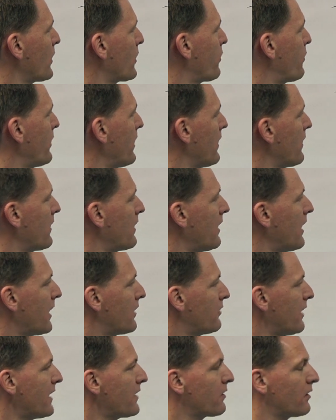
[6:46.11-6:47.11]
between the
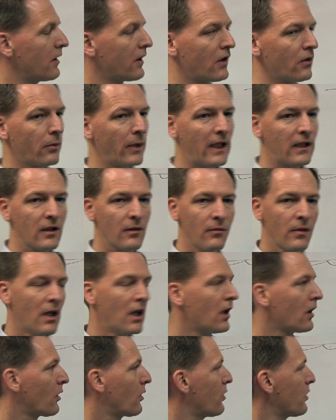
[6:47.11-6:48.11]
aggressor and the victim
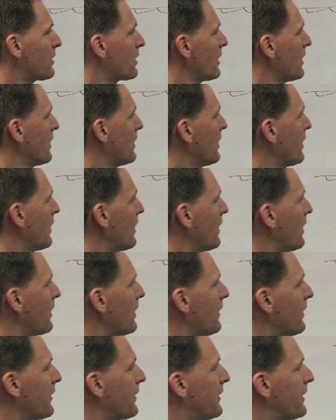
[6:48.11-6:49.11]
could
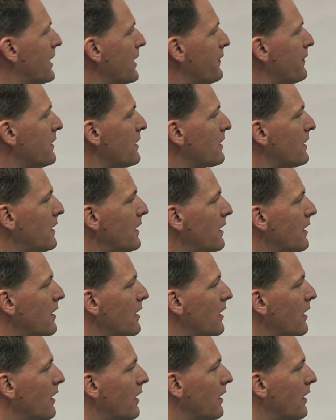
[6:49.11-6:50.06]
definitely